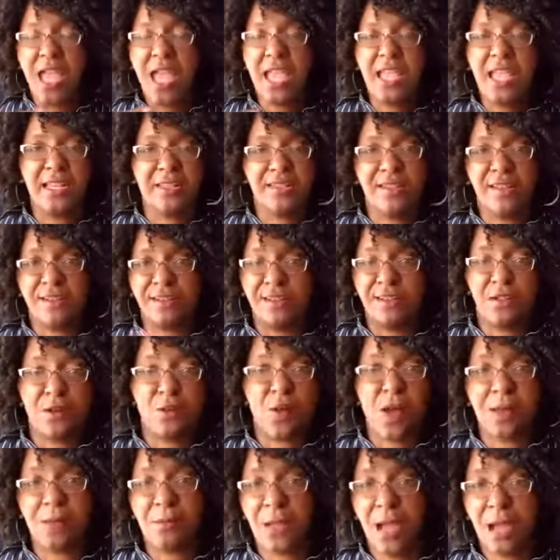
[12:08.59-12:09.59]
It doesn't
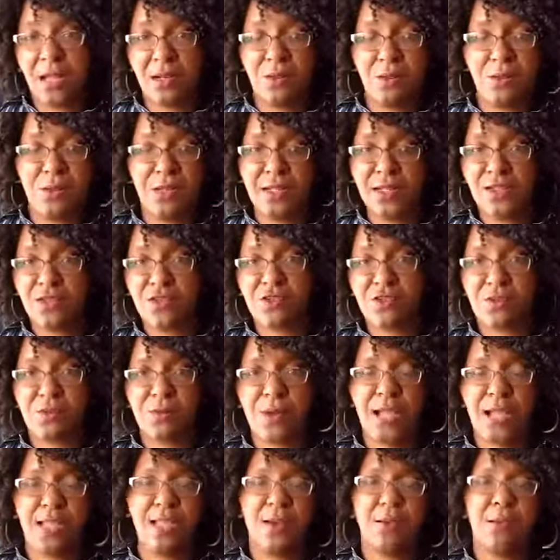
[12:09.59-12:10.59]
quite matter what it is you're
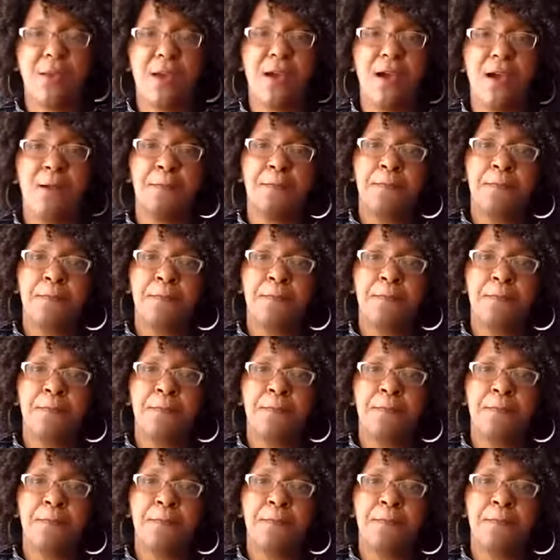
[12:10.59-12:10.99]
writing about.